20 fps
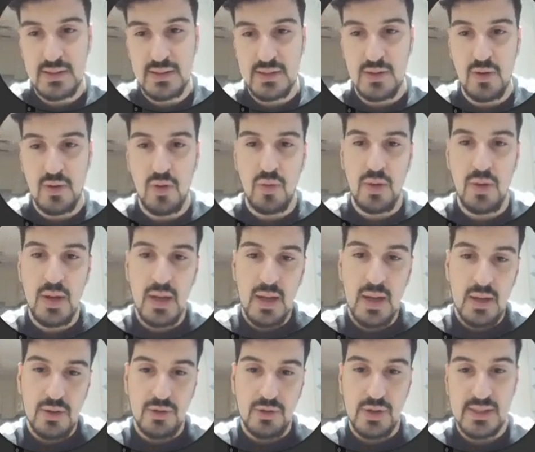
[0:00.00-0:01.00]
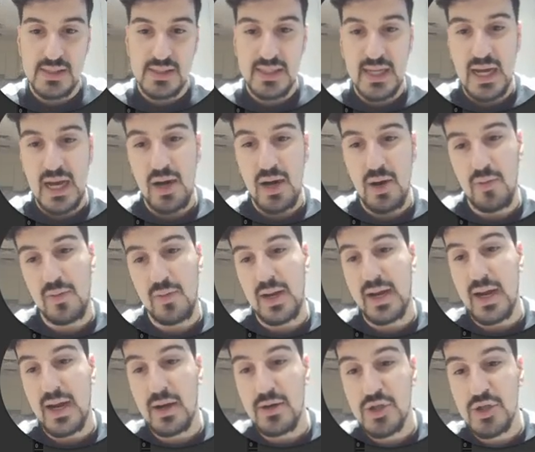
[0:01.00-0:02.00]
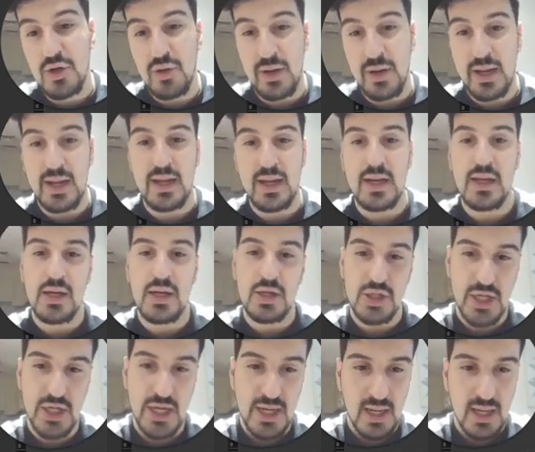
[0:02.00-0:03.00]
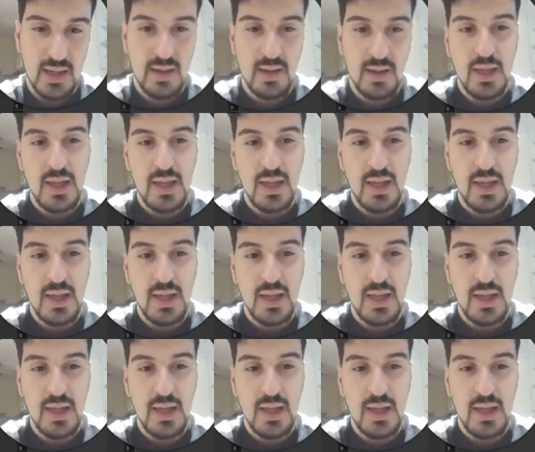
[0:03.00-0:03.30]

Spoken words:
So you can see how, like, I've shown it in a shake